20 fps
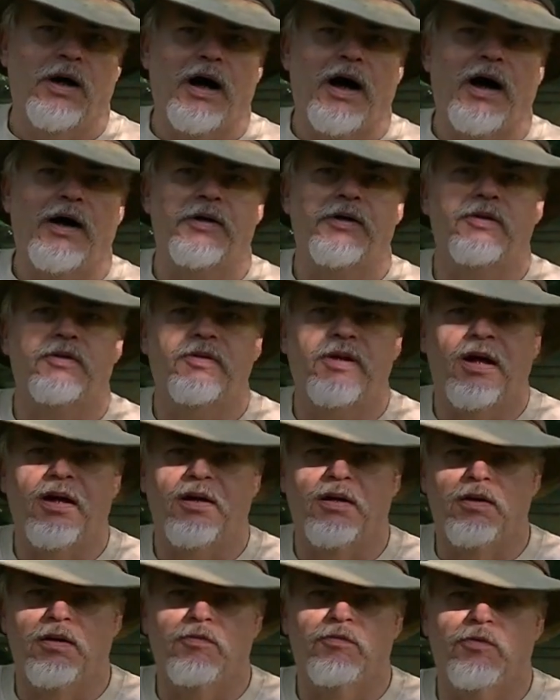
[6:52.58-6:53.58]
I could
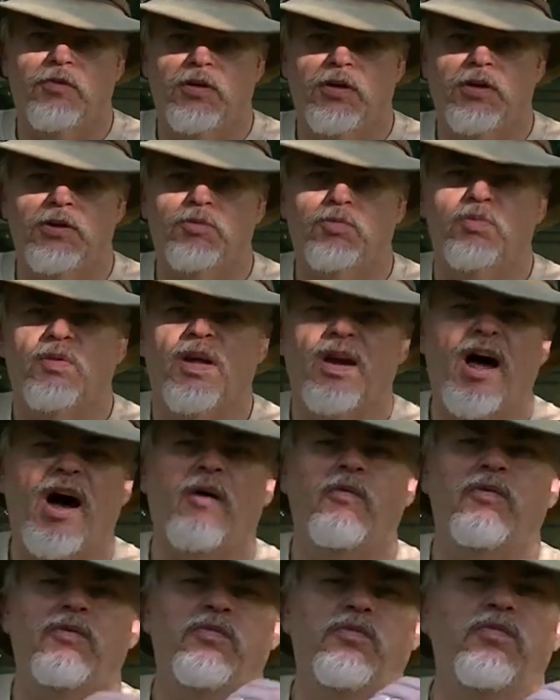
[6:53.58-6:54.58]
take for this that
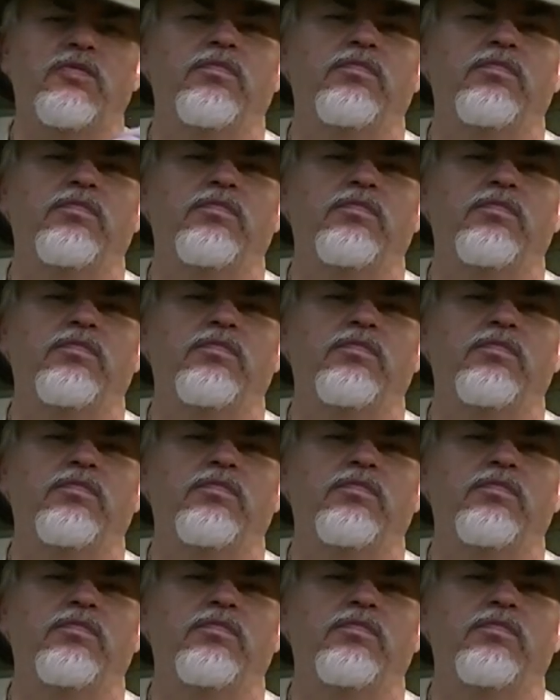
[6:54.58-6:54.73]
I would